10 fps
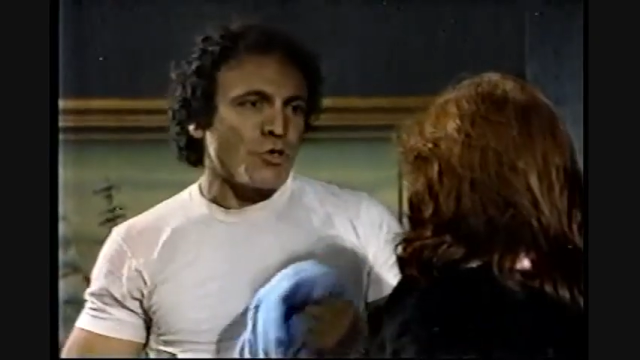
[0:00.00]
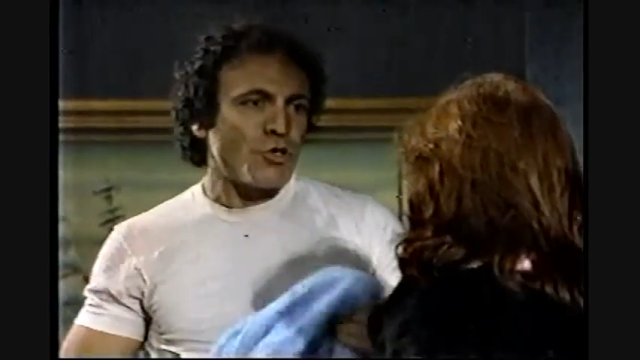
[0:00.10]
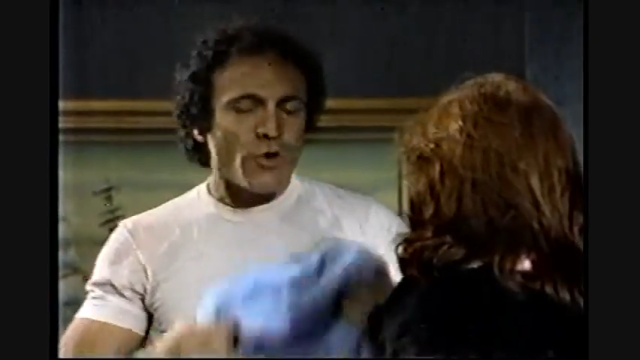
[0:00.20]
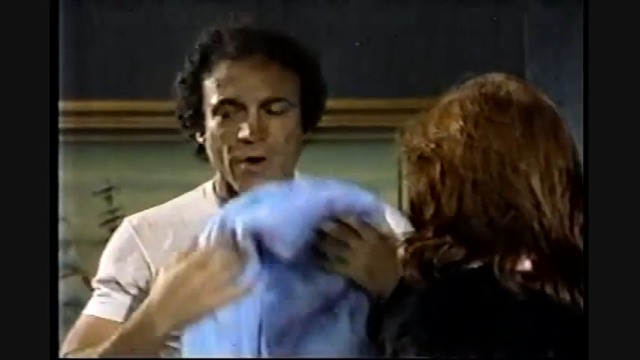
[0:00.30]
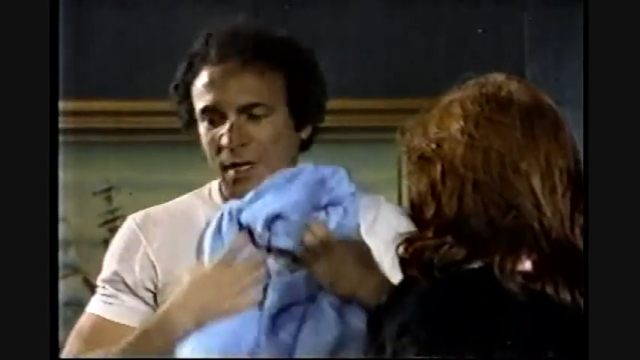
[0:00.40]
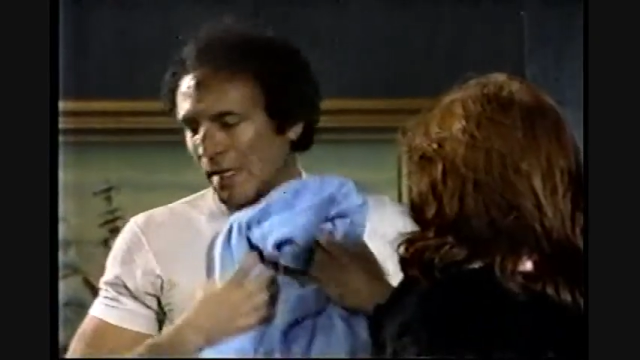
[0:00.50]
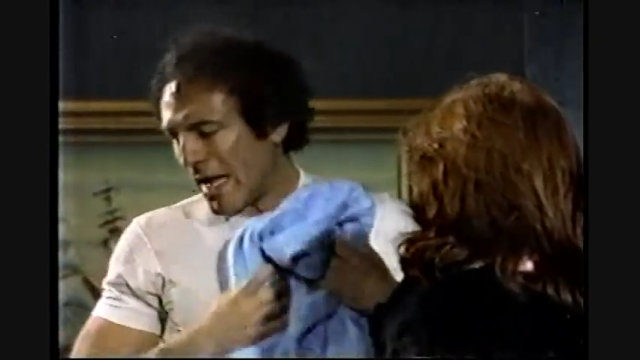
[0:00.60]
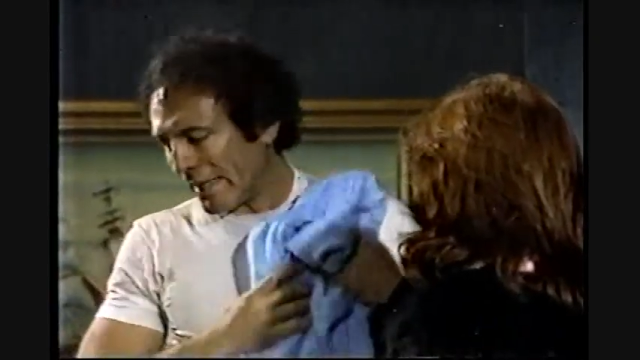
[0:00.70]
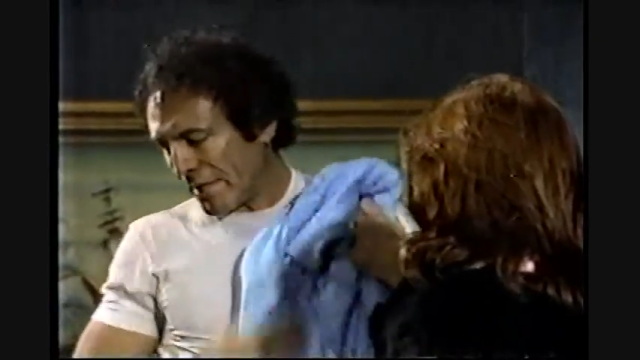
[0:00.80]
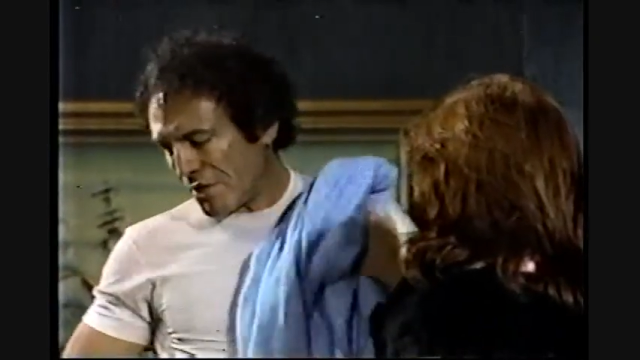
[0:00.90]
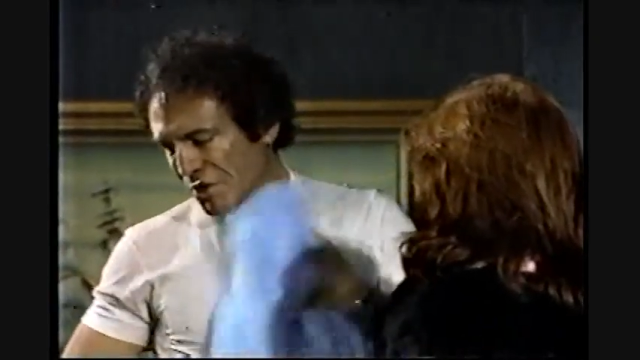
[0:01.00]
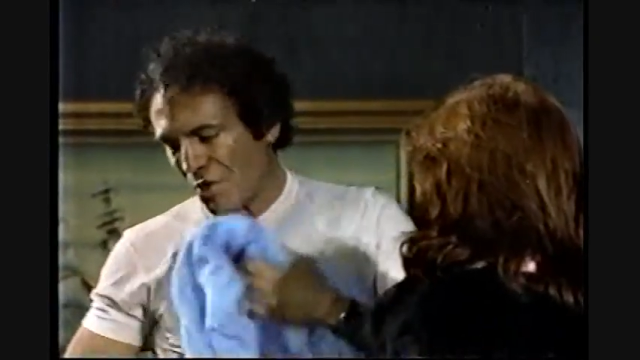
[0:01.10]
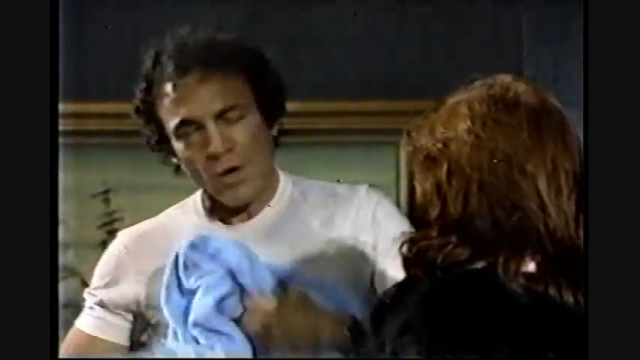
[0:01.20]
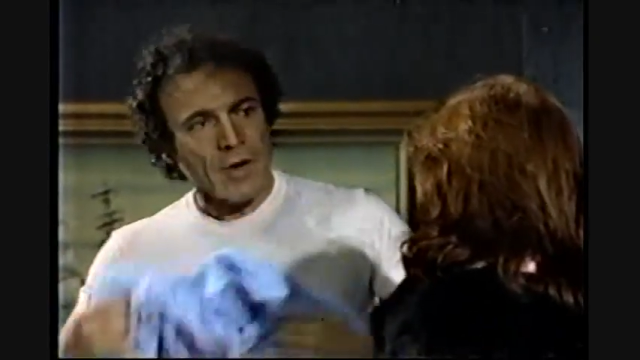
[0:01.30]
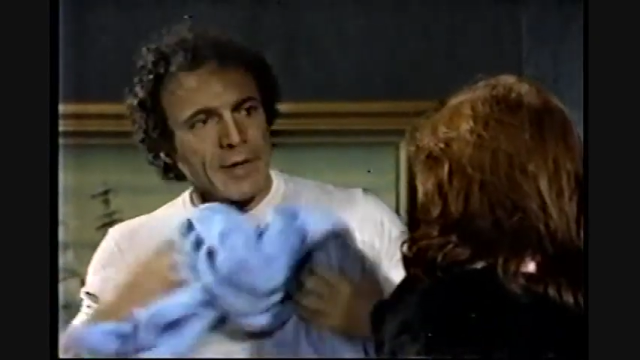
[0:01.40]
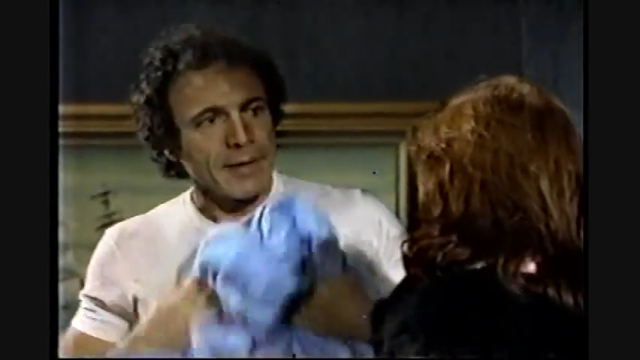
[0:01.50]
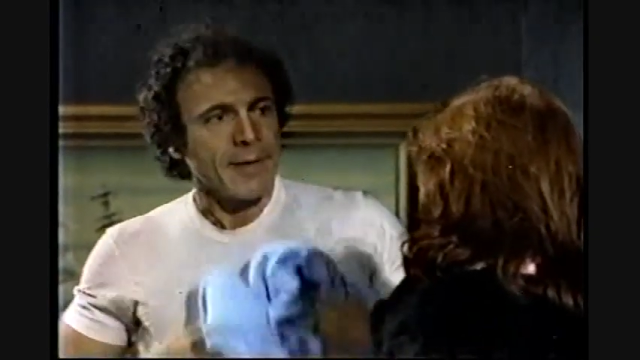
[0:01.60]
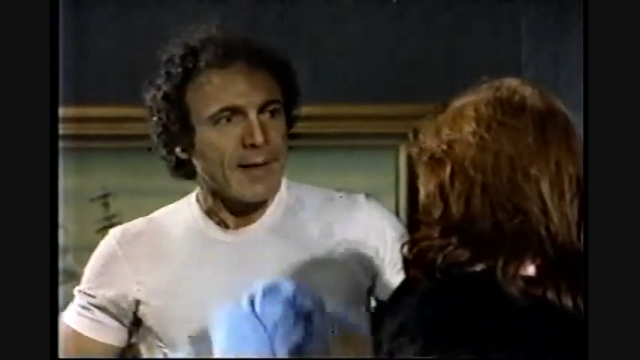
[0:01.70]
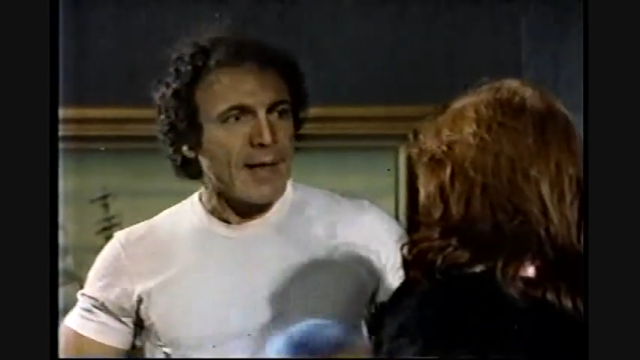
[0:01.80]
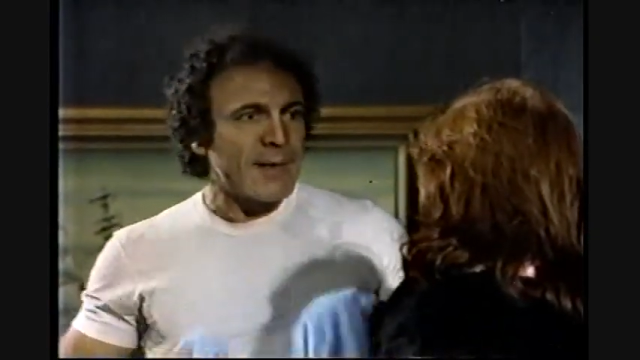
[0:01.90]
Oh, sure, a likely
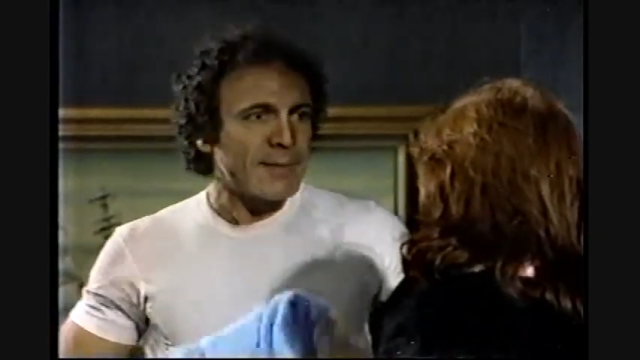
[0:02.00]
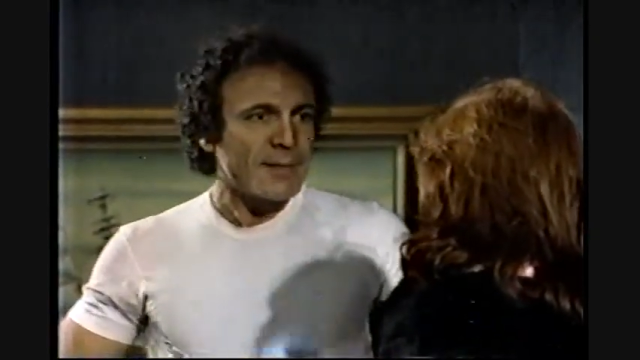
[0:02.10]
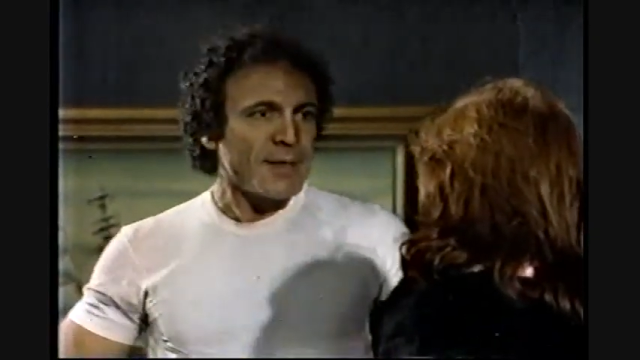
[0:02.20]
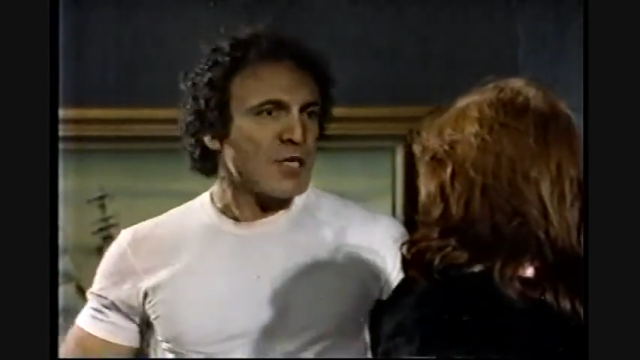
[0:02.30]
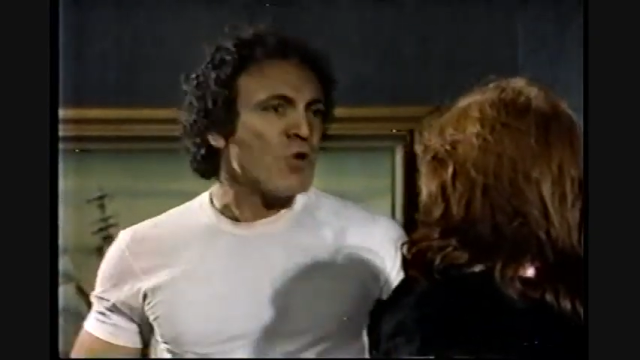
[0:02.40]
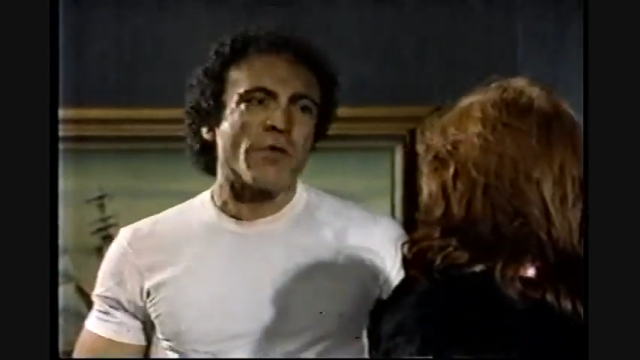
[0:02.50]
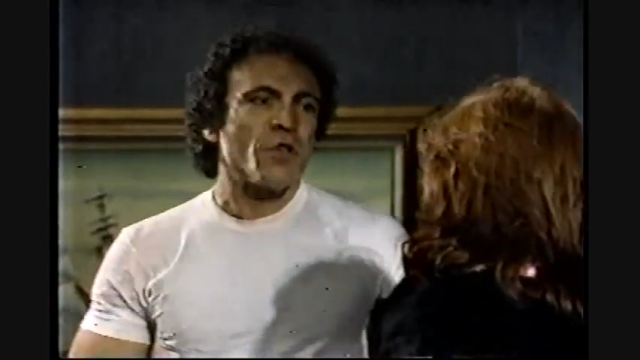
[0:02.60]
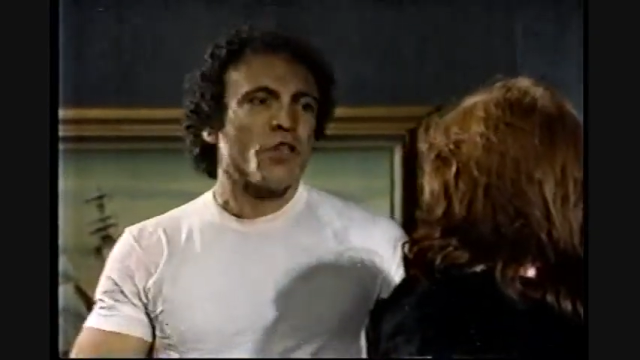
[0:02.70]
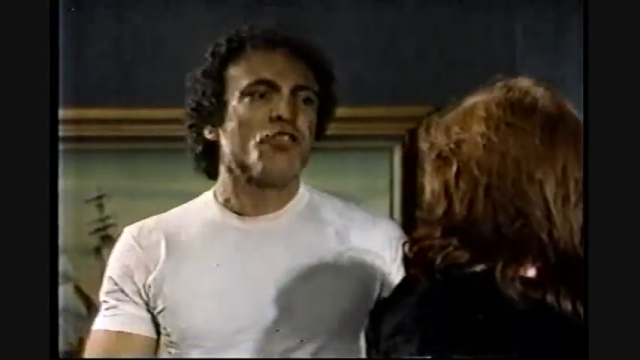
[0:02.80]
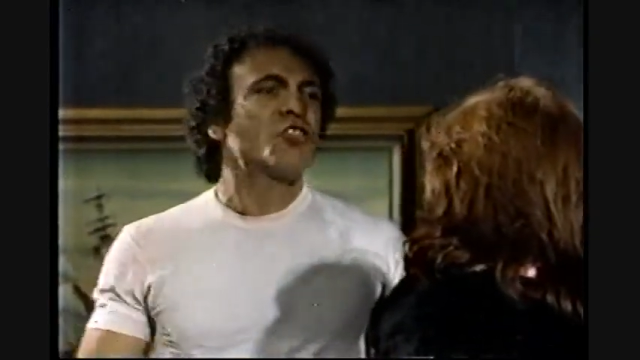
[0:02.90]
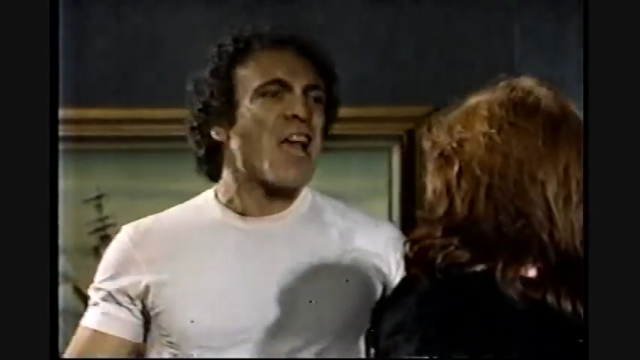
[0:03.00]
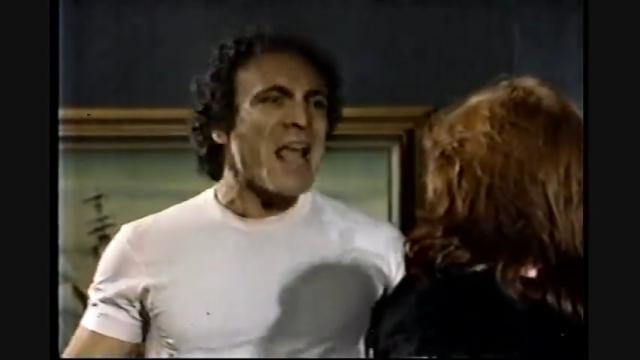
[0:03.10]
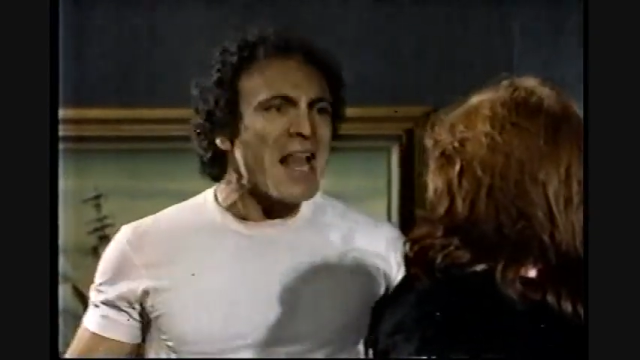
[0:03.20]
story. Huh? You, you,